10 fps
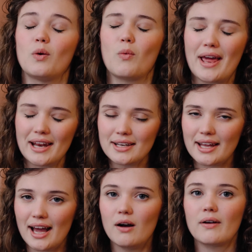When in
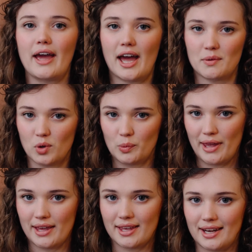doubt, add more
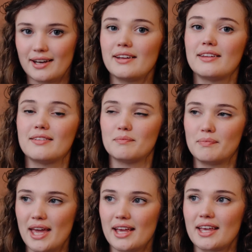bacon.
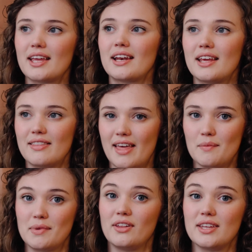Bacon in
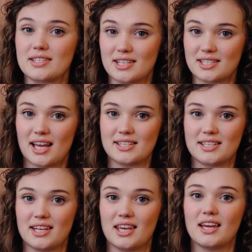that meal is a
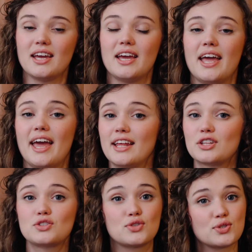necessity, and
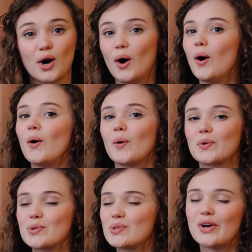it's so,
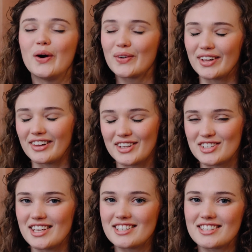so
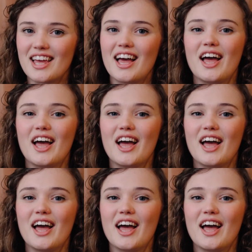delicious.